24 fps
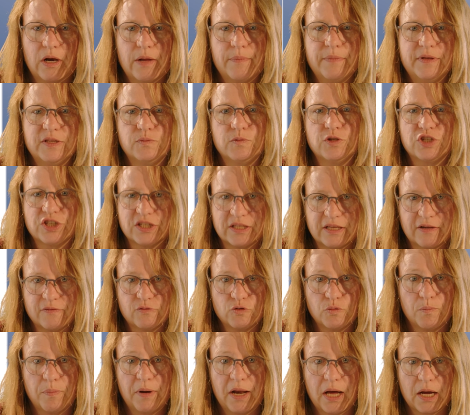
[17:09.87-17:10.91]
it means we just have
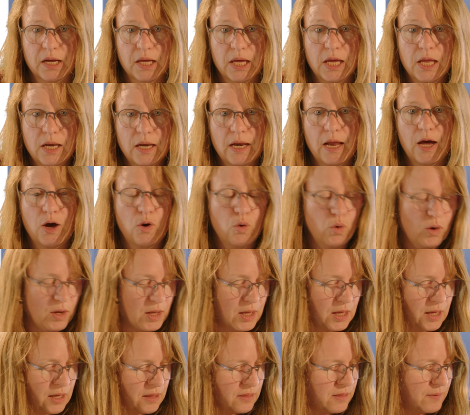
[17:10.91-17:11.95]
to plug in now
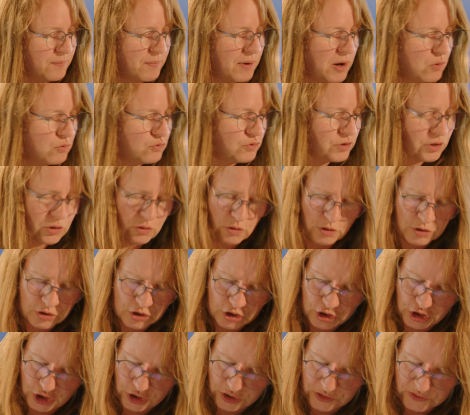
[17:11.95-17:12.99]
the boundary
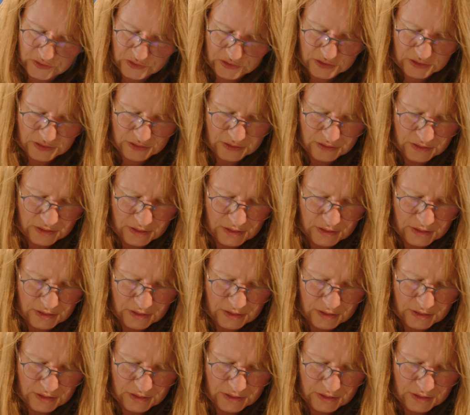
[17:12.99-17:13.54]
conditions.